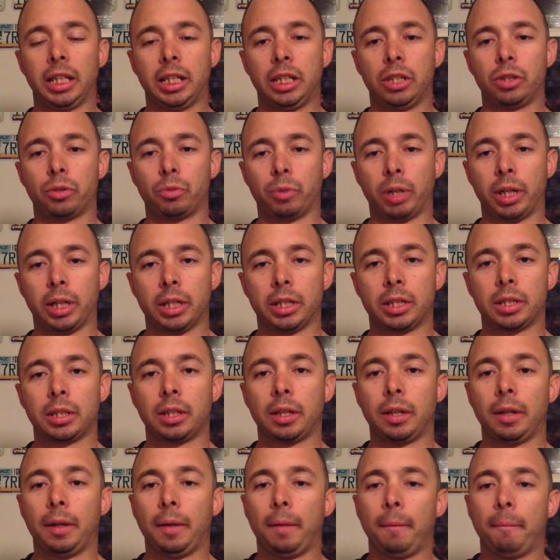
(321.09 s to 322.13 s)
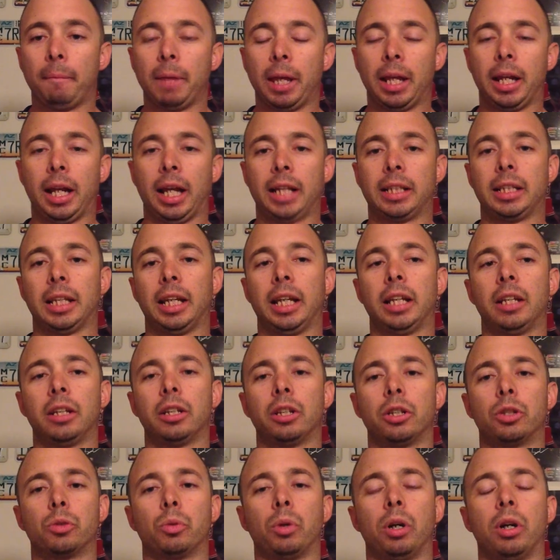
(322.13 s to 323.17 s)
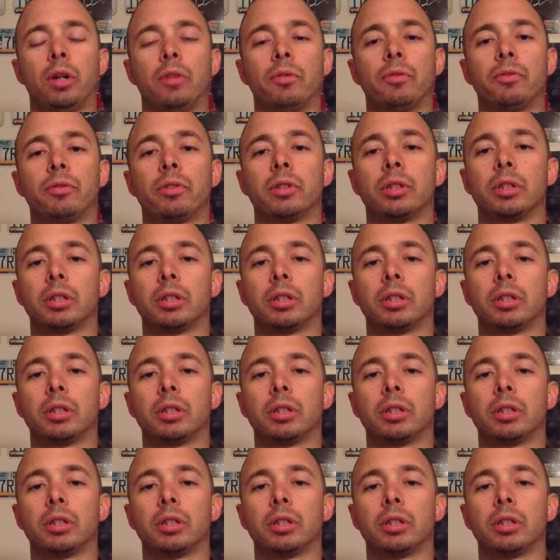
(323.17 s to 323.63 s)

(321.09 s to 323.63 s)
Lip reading: each race, and at the end of the 12